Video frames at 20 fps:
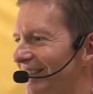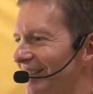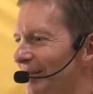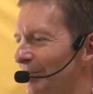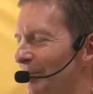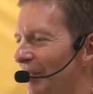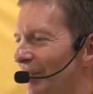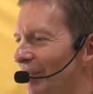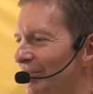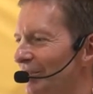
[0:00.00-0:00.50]

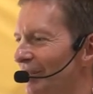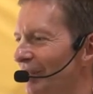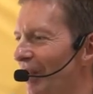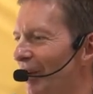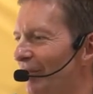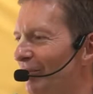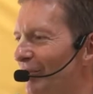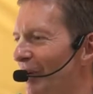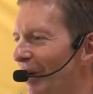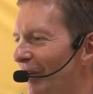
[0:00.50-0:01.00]
Because
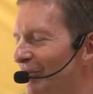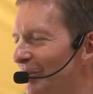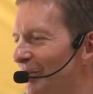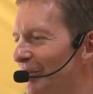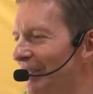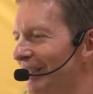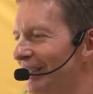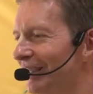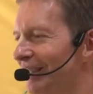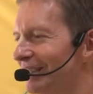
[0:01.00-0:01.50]
love, you have to
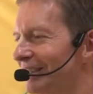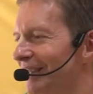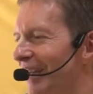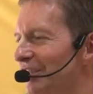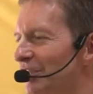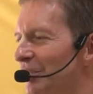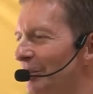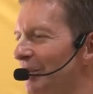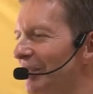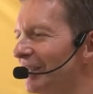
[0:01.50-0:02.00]
be, there
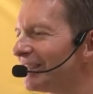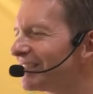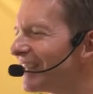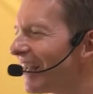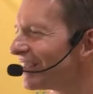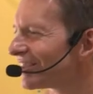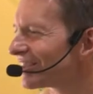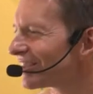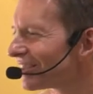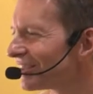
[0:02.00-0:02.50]
has to be a
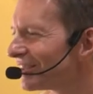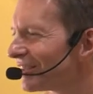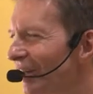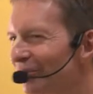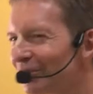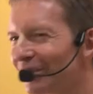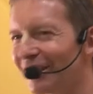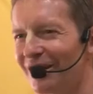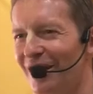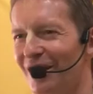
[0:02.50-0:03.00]
density
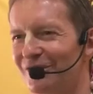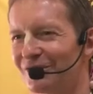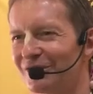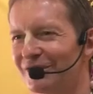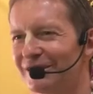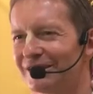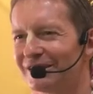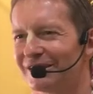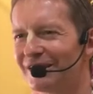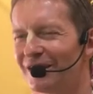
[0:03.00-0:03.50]
of the love.
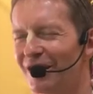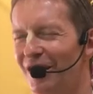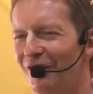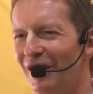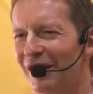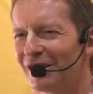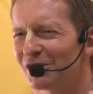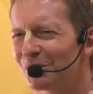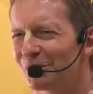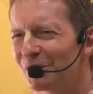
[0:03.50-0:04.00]
The love
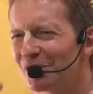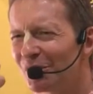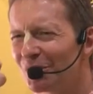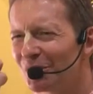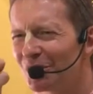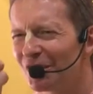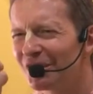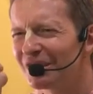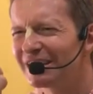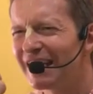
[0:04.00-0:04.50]
has to be so
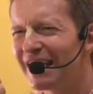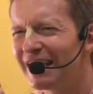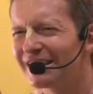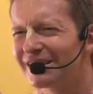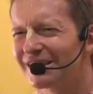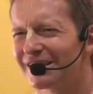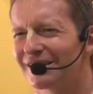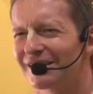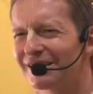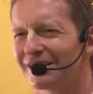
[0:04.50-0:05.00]

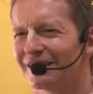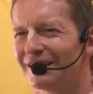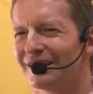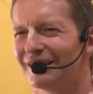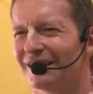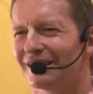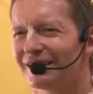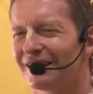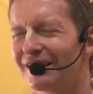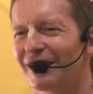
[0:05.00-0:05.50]
condensed
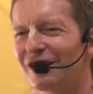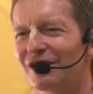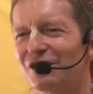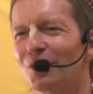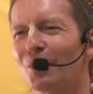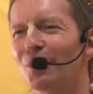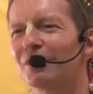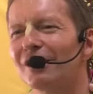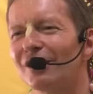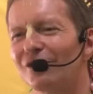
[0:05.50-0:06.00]
that there's
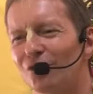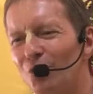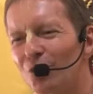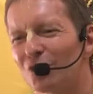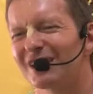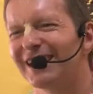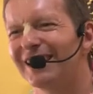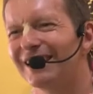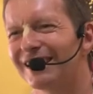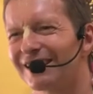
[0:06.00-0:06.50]
no other
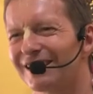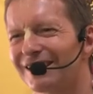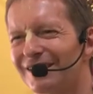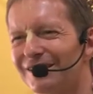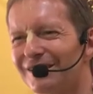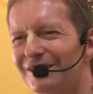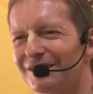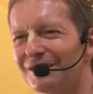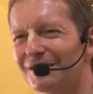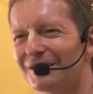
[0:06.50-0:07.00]
thought in it.
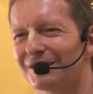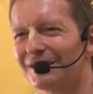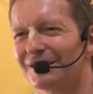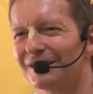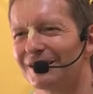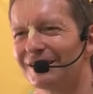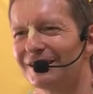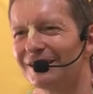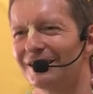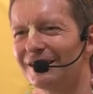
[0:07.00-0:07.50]

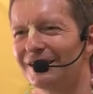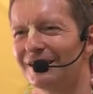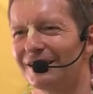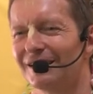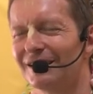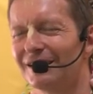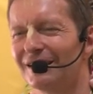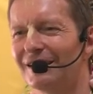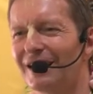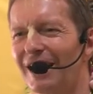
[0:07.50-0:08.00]
You
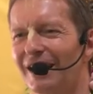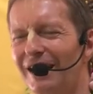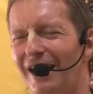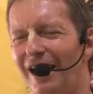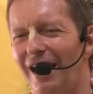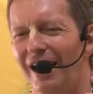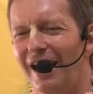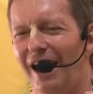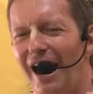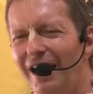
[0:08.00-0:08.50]
hmm? can,
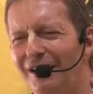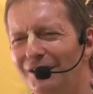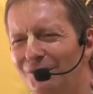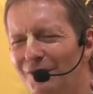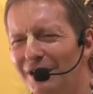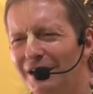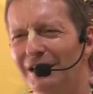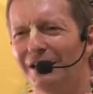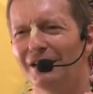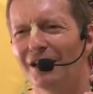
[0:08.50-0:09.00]
I
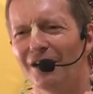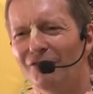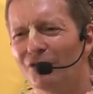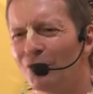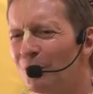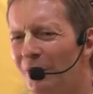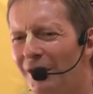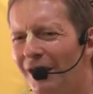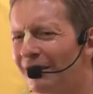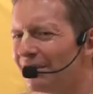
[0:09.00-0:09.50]
really love you,
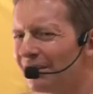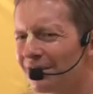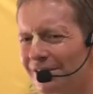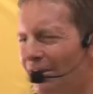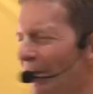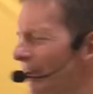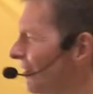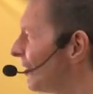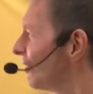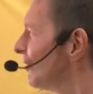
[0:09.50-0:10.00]
but I just
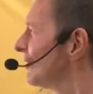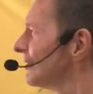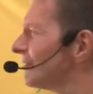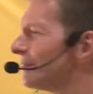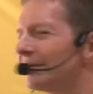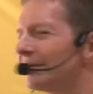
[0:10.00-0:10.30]
gotta go on.